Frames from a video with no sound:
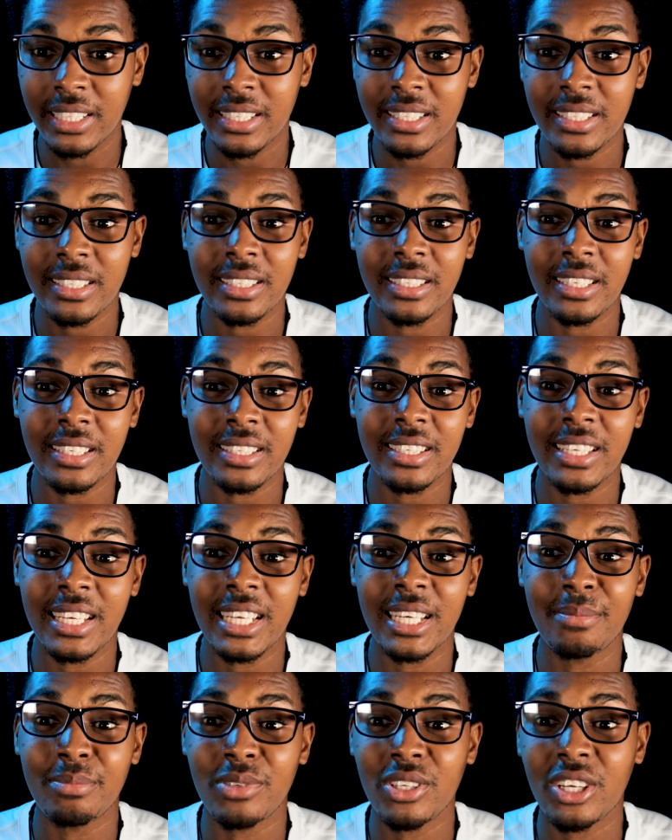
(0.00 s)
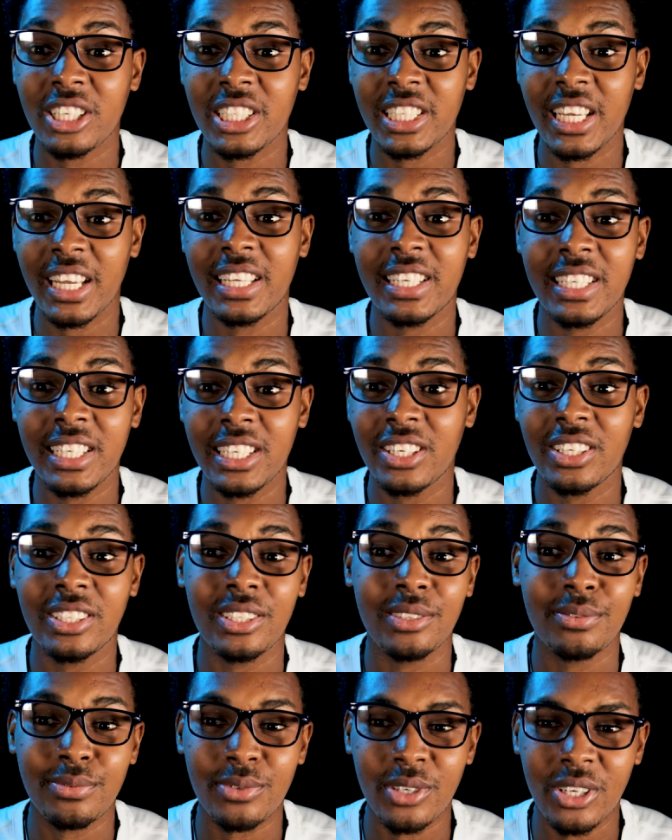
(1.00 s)
it's the same Touch ID
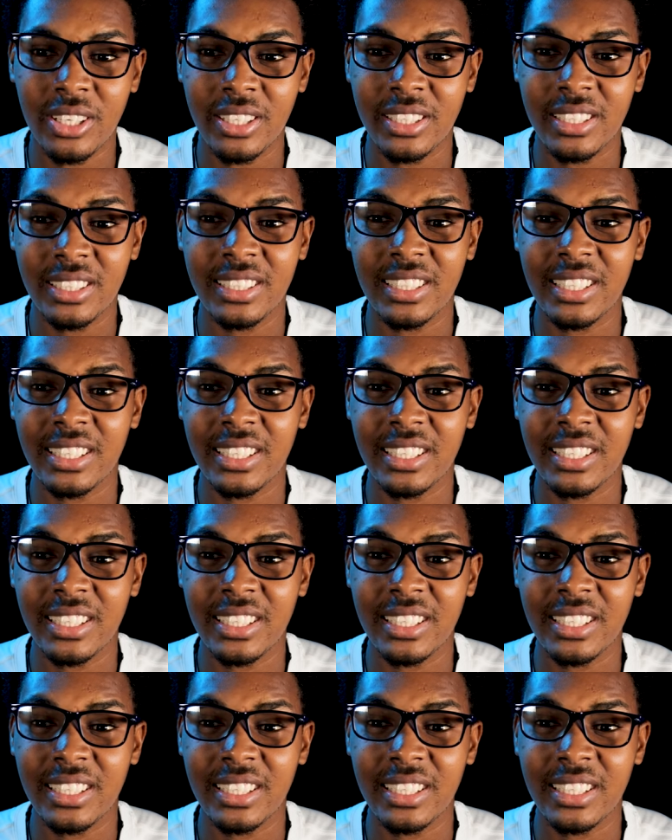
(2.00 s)
on the front,